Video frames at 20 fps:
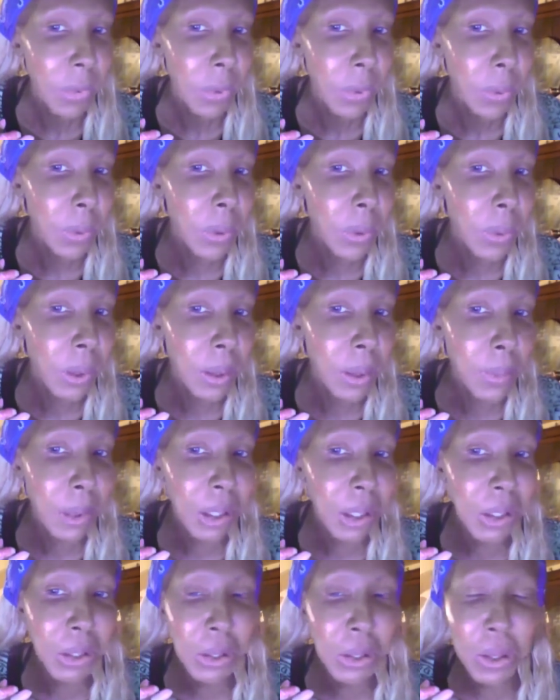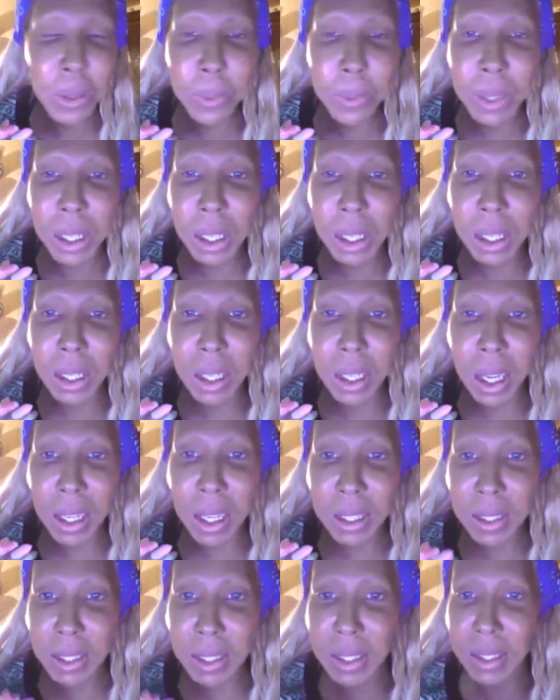We want to make sure that we get a
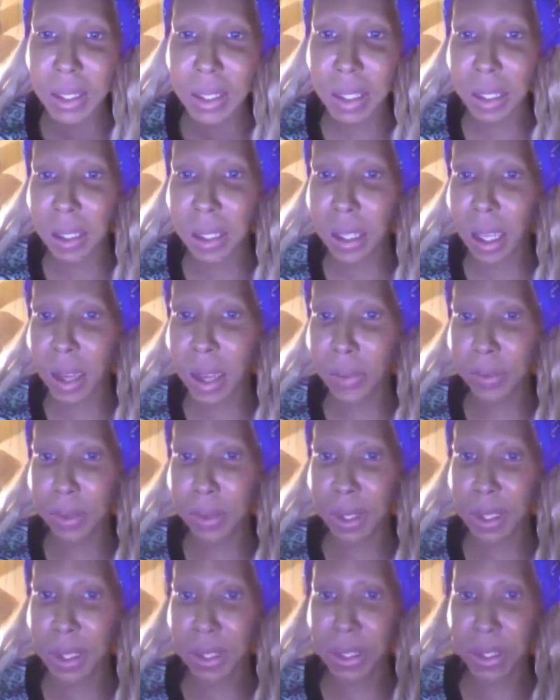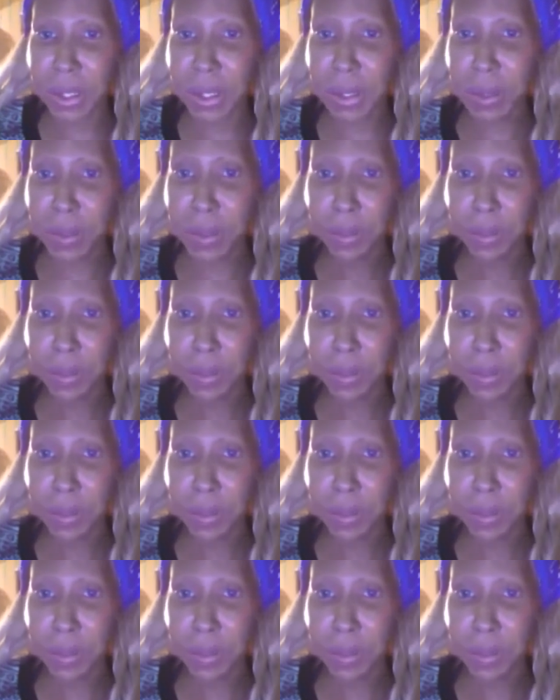nice coverage.